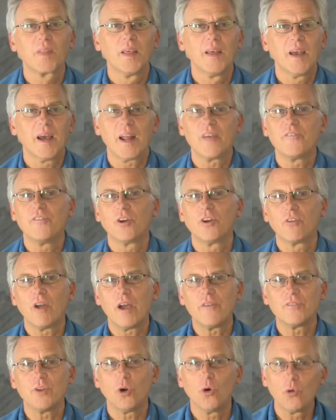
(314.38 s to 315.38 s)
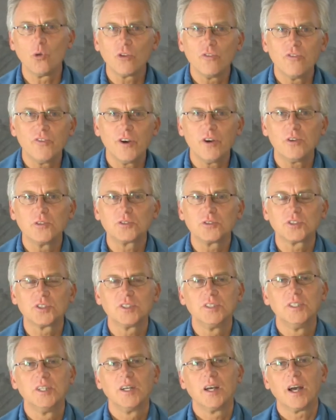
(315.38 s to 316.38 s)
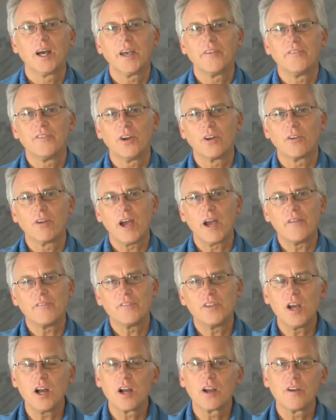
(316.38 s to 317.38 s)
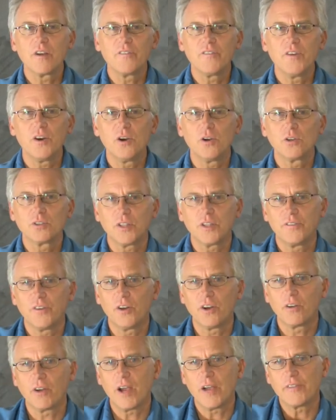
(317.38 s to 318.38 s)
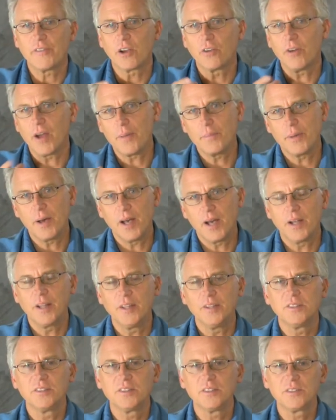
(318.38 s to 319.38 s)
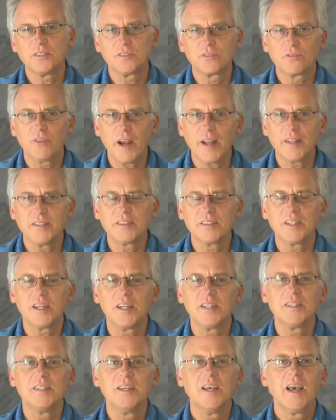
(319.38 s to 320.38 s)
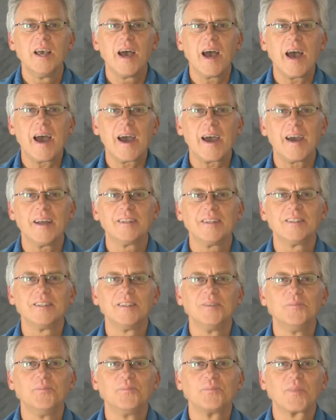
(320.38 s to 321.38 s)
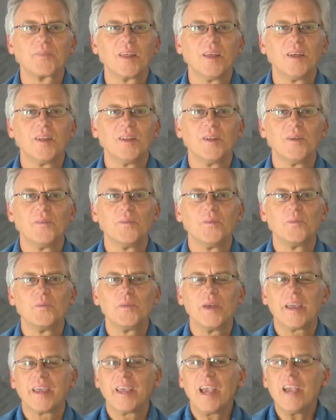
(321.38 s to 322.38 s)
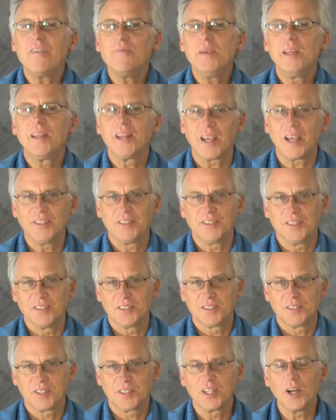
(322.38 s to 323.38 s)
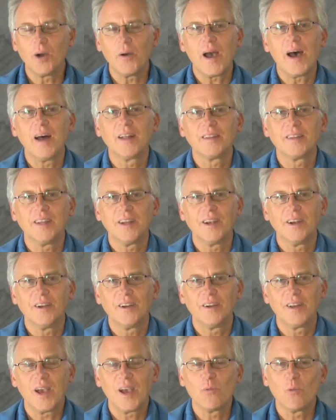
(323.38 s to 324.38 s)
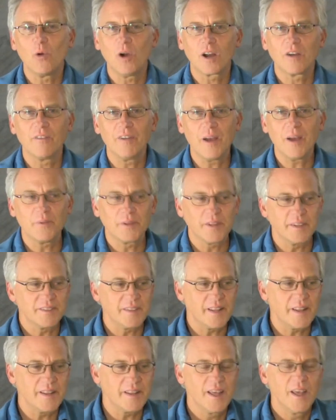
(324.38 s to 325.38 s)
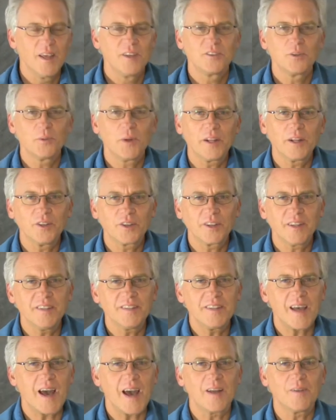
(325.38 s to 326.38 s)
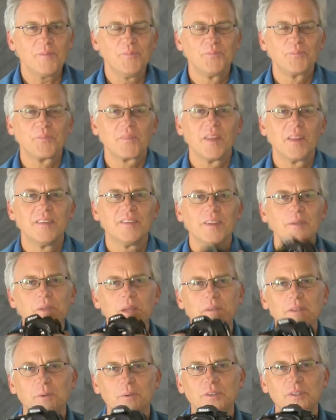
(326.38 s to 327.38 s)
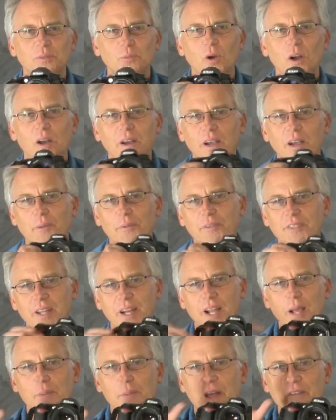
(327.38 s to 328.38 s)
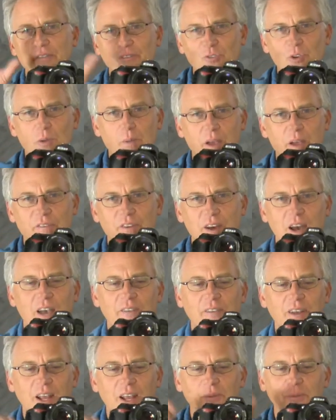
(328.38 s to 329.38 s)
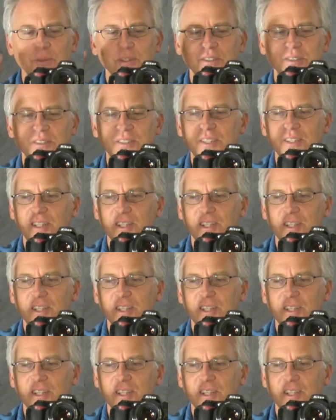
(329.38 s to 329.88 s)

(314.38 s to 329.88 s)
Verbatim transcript: And I photographed older folks, I photographed younger folks, I photographed a grandpa and his grandson, and it gave me license to go out there and walk around with this. And so when I took this out, sometimes I was walk, I was setting up that four by five and I was